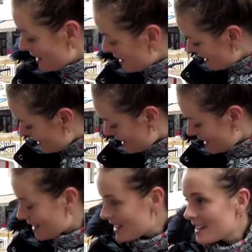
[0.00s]
is it safe
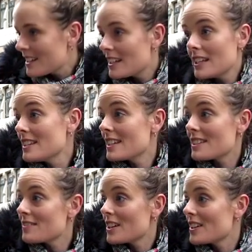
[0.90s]
enough? Yes,
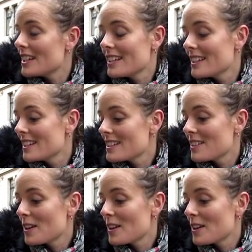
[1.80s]
yes, very. It's